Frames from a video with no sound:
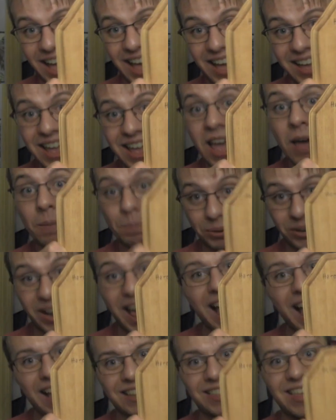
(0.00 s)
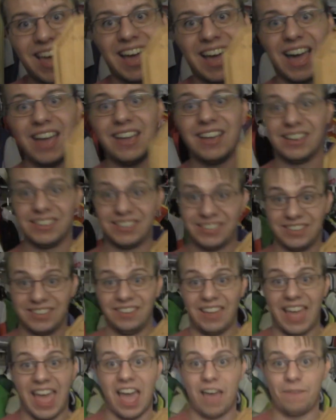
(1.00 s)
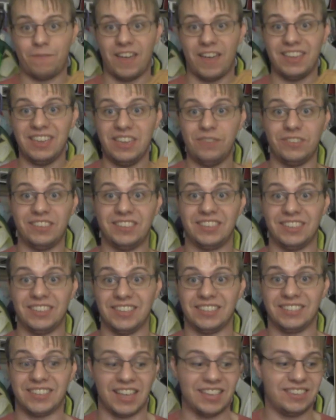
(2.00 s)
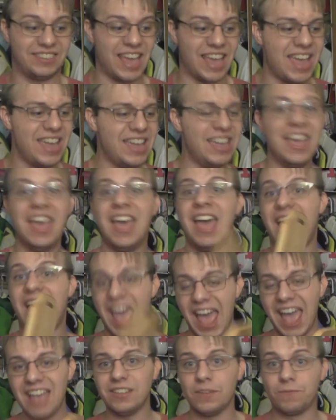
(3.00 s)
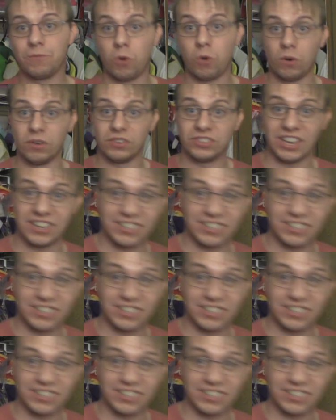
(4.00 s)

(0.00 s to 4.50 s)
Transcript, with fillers: uh, plaque that I uh, still have even to this day. And of course,